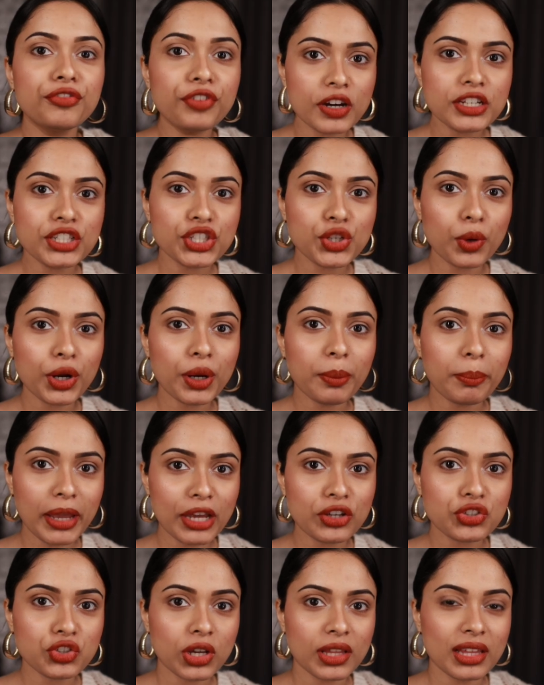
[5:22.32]
First, you want to
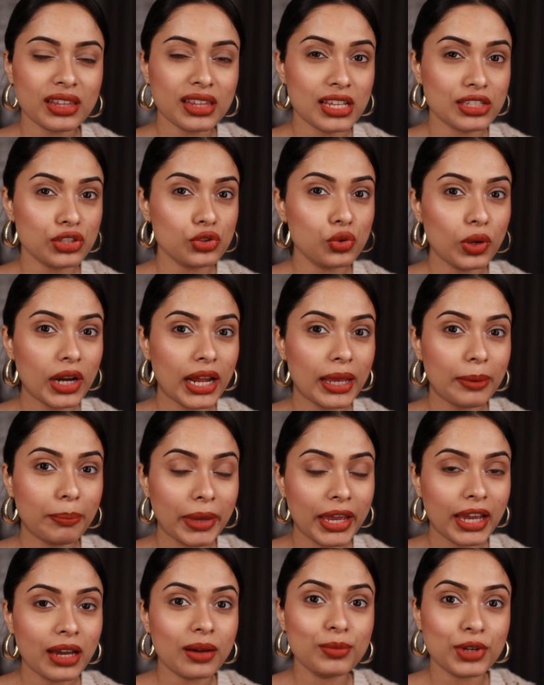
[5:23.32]
make sure that there's no like
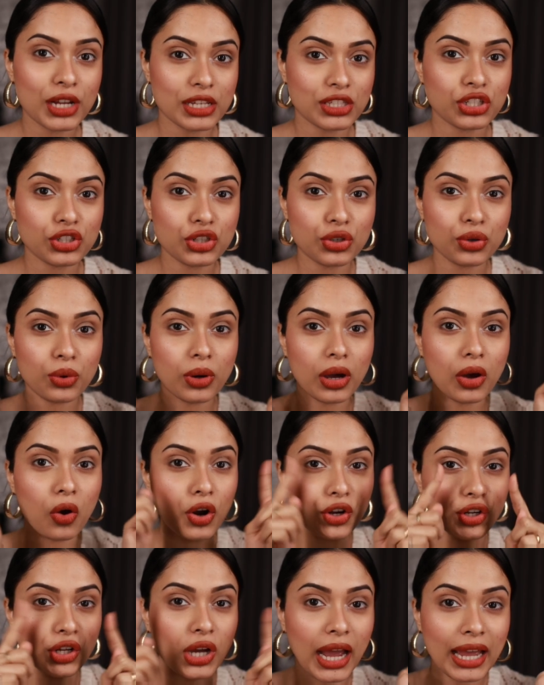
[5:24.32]
makeup residue
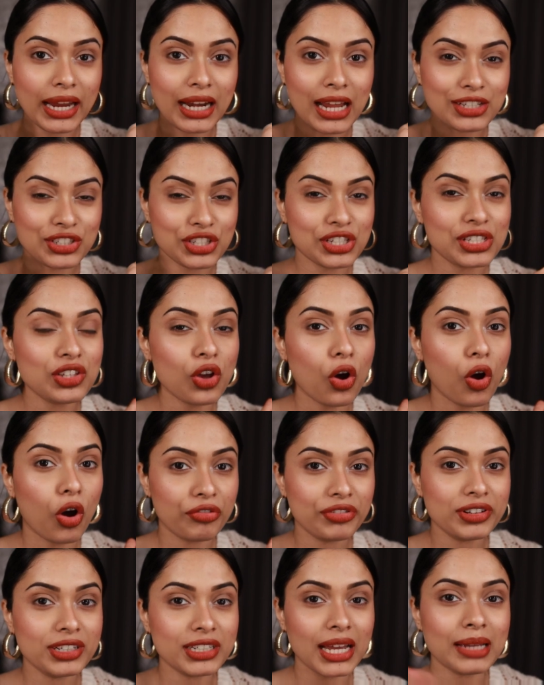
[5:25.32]
on your eyelashes.
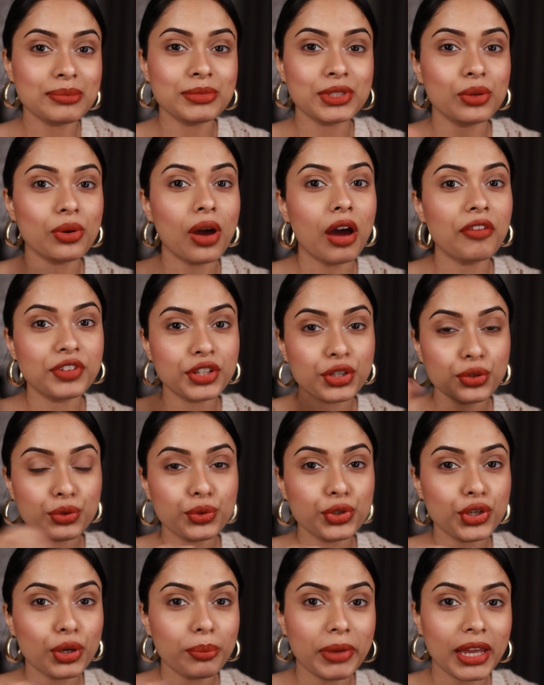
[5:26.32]
Oftentimes after you do
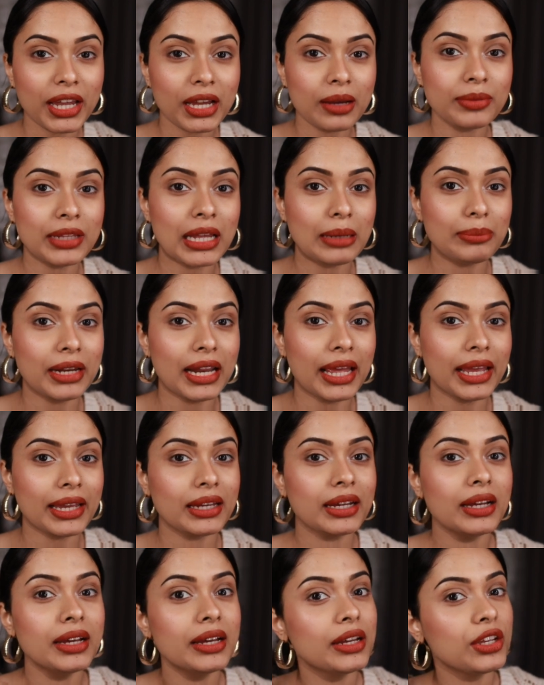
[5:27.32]
your makeup, there'll be like,
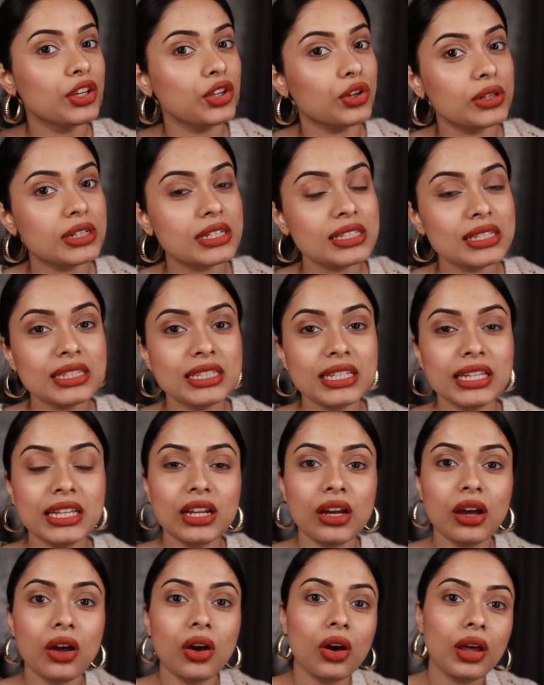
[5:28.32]
you know,
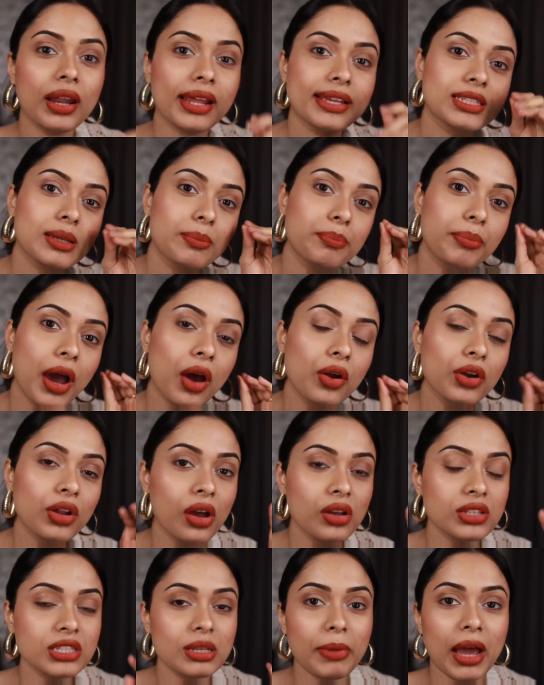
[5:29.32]
concealer or like some powder
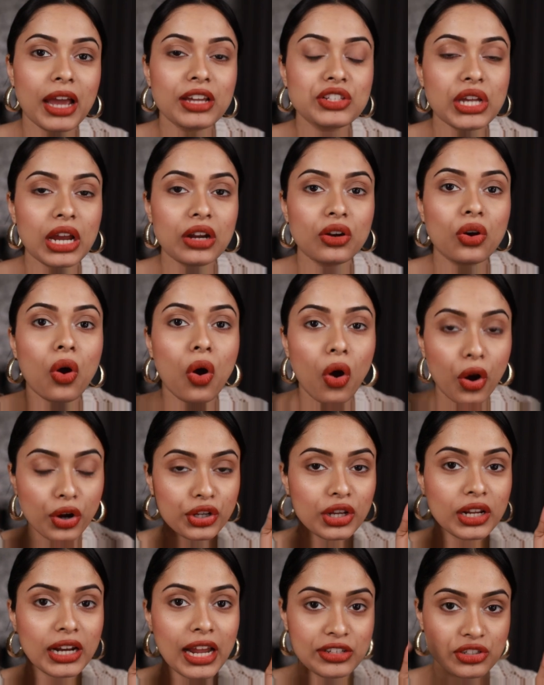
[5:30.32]
or some eyeshadow on
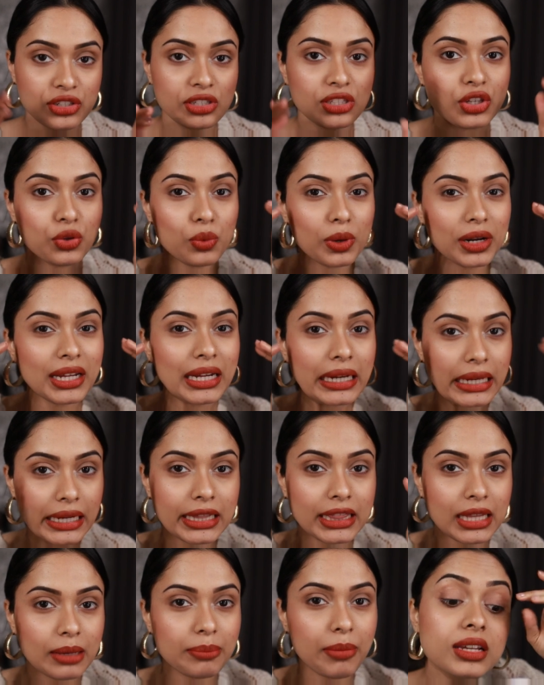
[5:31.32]
your lashes. You want to
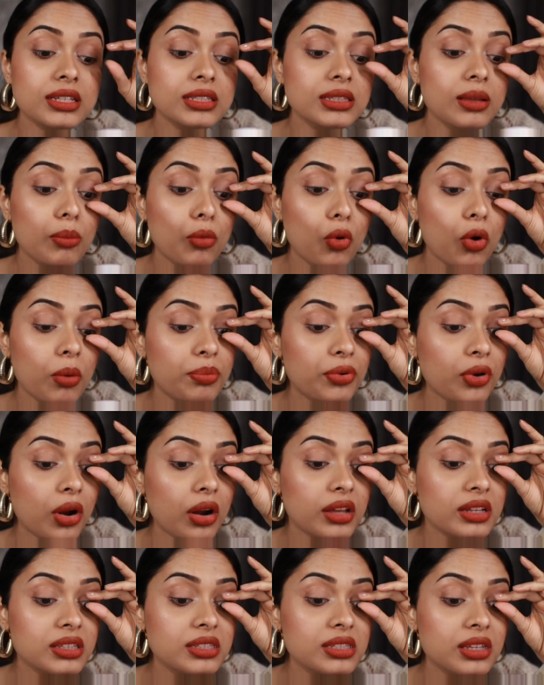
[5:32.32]
clean them, because the more
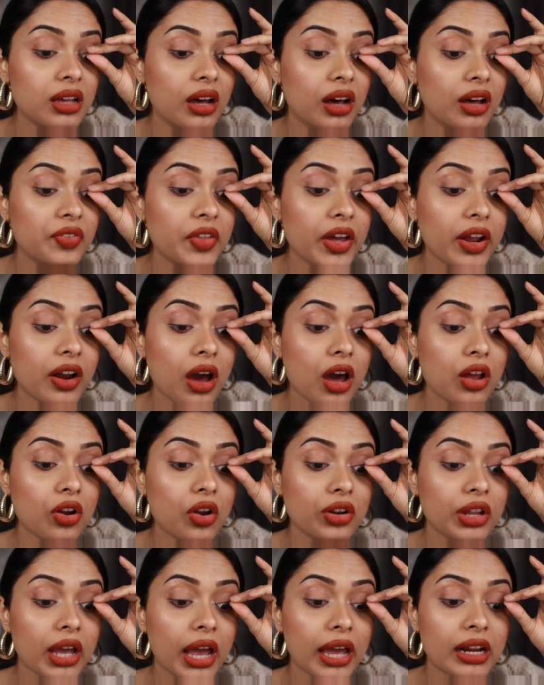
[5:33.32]
products there are
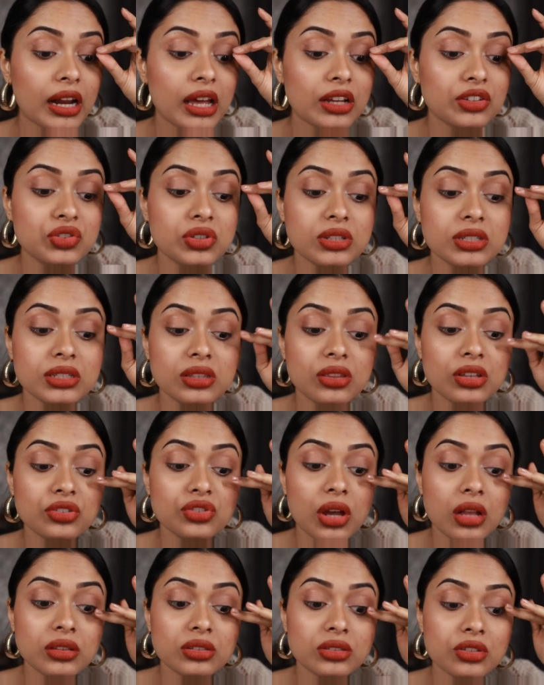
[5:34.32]
on your eyelashes, the
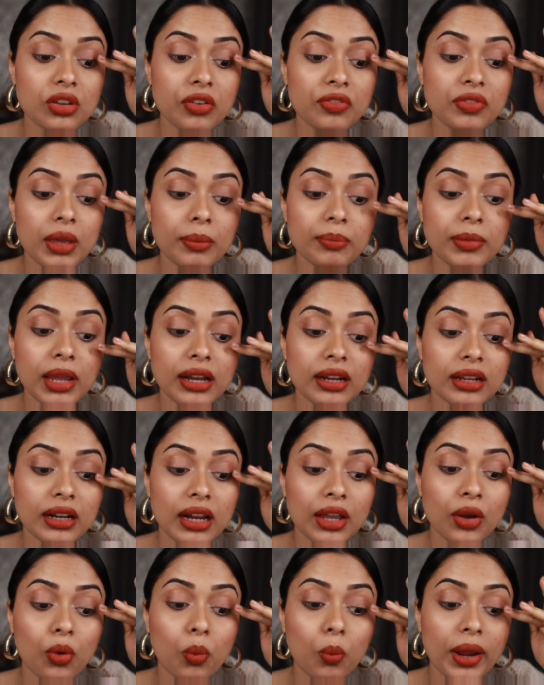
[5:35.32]
chances of them getting
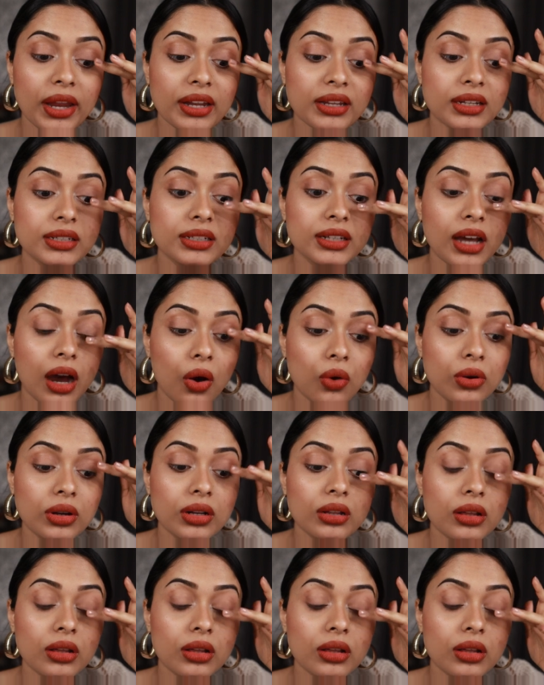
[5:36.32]
like weighted down